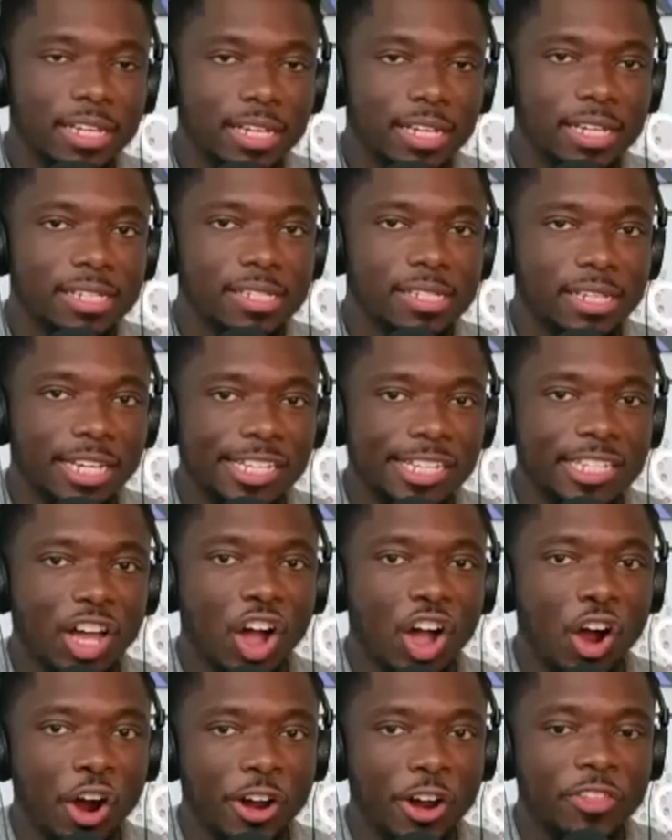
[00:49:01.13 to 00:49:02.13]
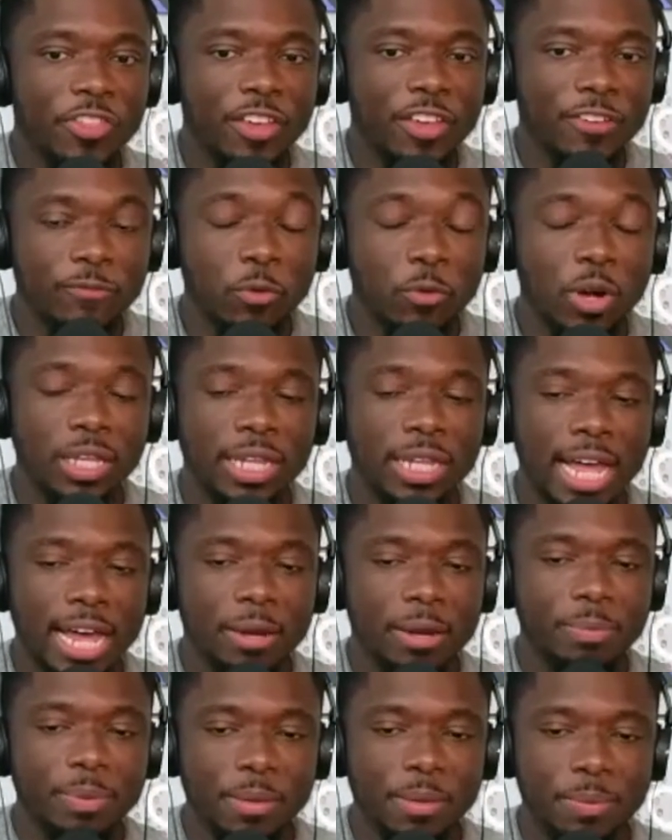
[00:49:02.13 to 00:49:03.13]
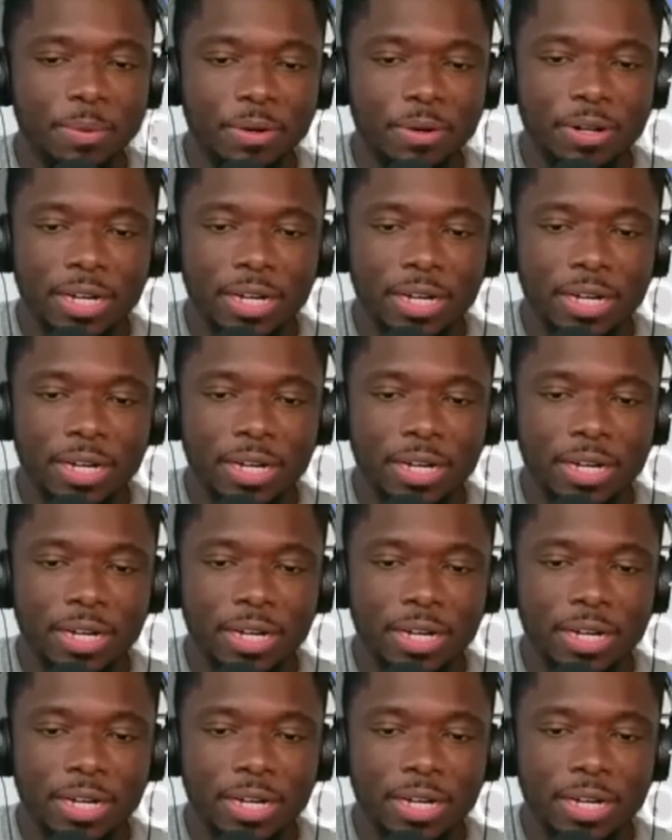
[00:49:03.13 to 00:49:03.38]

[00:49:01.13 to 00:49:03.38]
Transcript: is a, is a hard thing for a lot of people.